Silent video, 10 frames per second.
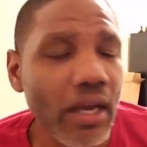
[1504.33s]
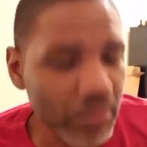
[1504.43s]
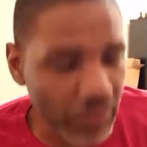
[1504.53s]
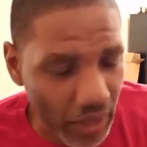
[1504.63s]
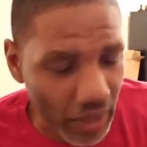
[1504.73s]

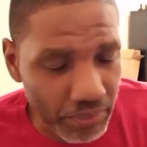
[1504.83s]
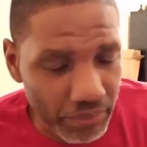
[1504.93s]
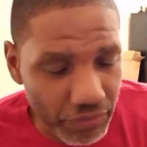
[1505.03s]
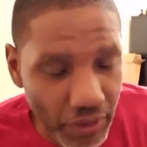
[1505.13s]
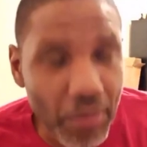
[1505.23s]
I'm
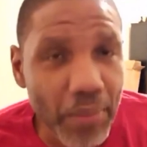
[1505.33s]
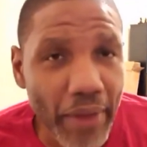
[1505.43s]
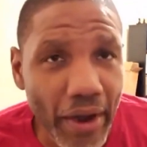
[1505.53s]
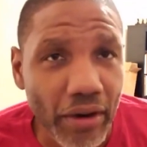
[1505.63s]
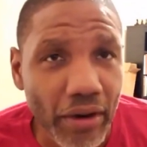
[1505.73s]
from
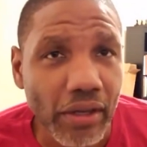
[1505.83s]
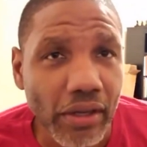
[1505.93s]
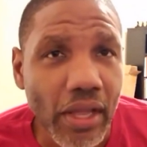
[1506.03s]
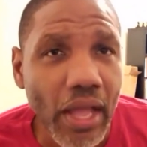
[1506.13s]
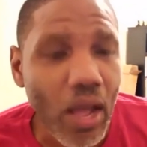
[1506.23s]
America.
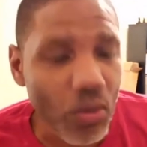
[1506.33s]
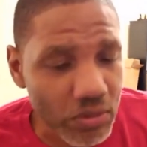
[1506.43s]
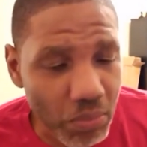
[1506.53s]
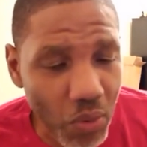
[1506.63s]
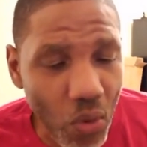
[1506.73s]
I was
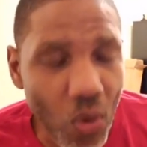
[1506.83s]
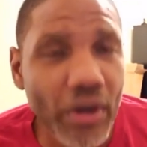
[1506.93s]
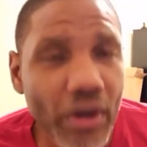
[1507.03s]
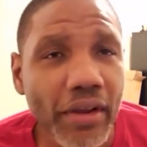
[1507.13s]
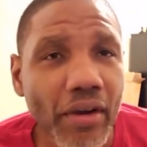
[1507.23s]
born
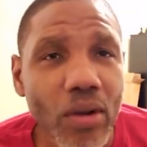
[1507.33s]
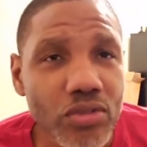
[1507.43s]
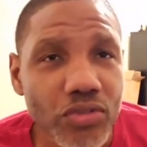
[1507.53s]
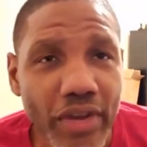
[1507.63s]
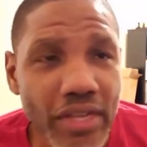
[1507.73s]
here. I
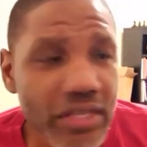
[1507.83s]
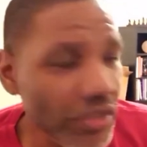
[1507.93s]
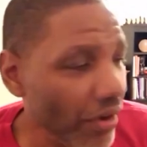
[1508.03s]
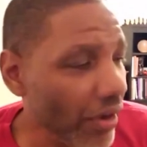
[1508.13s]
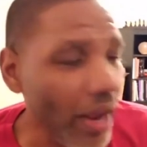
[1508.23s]
was raised
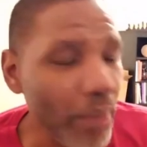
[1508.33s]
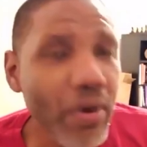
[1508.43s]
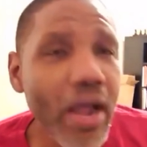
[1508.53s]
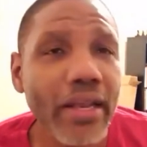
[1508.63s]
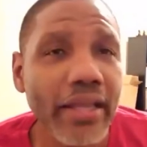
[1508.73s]
here, and I
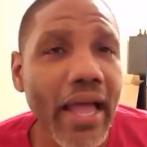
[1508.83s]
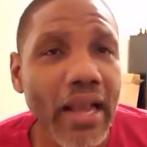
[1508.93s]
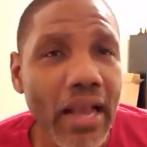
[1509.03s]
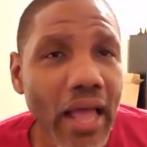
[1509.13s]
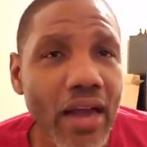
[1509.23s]
probably got a
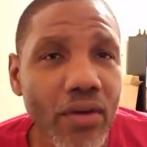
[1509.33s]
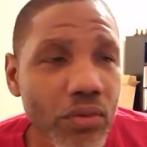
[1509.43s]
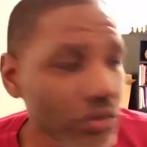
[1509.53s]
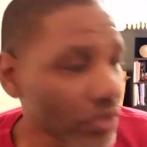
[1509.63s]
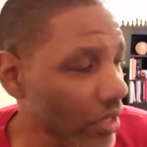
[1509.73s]
lot of
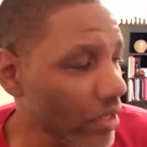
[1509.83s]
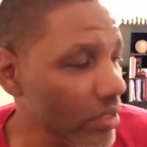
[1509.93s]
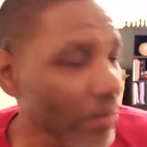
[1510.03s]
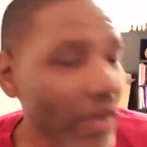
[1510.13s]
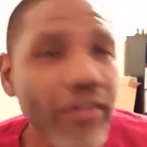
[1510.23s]
roots because
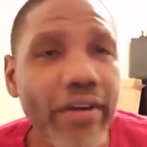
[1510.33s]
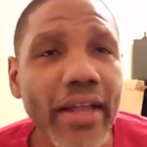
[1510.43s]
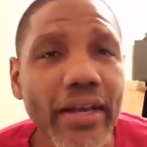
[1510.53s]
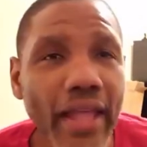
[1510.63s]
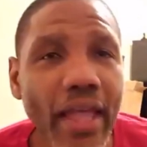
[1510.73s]
my
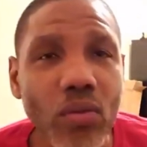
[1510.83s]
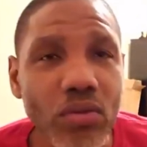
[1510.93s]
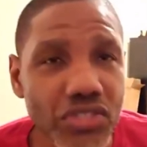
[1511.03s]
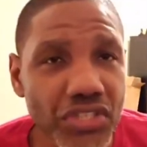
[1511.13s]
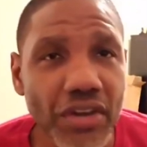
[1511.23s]
granddad
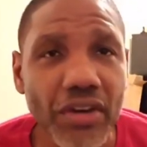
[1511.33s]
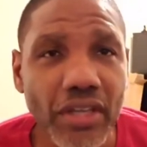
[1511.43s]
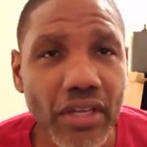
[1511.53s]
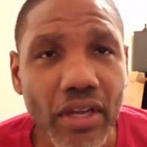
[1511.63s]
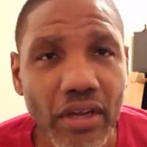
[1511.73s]
was
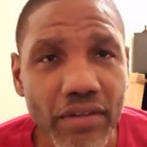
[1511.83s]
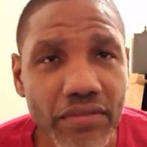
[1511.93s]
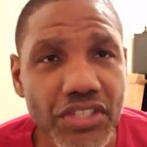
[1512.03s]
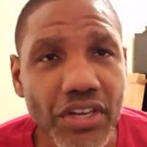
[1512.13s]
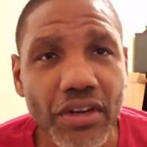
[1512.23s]
Cherokee of the
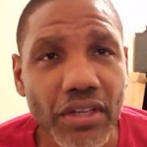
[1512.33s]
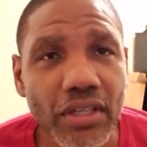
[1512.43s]
Cherokee